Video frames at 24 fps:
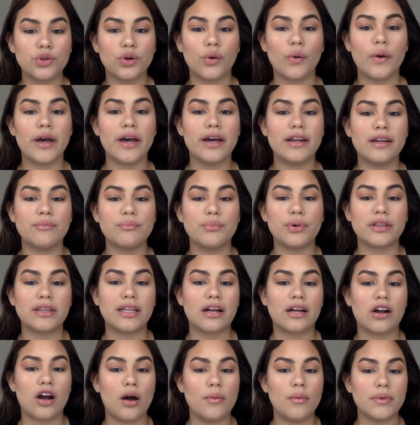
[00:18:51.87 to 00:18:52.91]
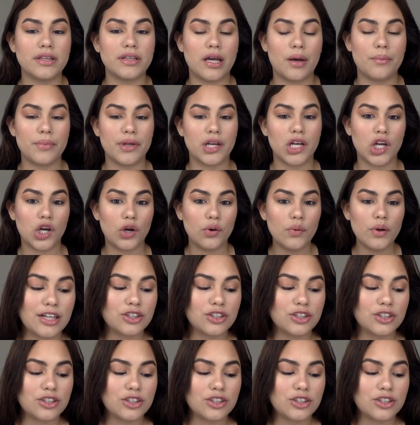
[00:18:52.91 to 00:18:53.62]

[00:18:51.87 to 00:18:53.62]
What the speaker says: go ahead and put that comment down below.